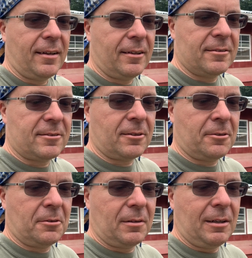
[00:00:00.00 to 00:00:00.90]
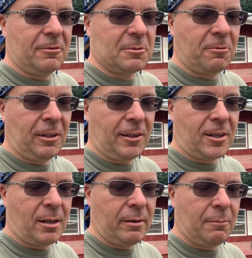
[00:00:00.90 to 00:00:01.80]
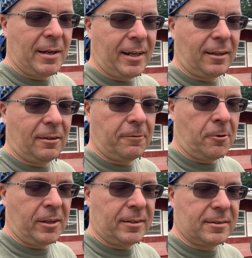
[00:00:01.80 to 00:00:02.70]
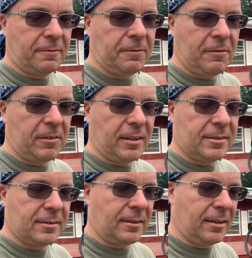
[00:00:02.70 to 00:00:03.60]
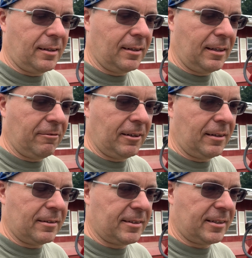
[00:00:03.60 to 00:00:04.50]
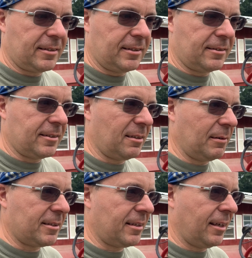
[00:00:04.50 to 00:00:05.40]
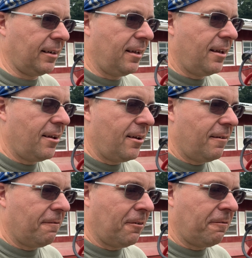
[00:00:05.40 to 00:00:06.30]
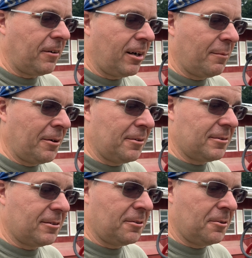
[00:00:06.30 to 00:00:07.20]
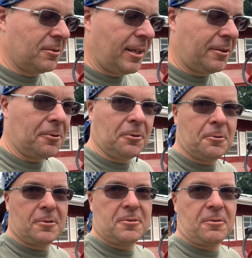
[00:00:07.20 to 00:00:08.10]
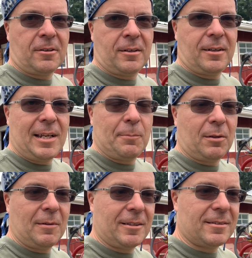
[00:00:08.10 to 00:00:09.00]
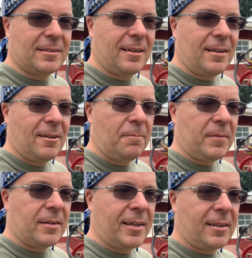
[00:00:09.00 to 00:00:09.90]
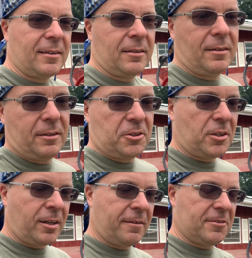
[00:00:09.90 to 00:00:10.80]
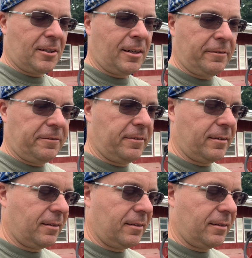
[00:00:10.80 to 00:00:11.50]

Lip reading: And so it was really common back in the 40s and 50s and even in the 60s to some extent for farmers to take old horse-drawn implements, take the sheaves off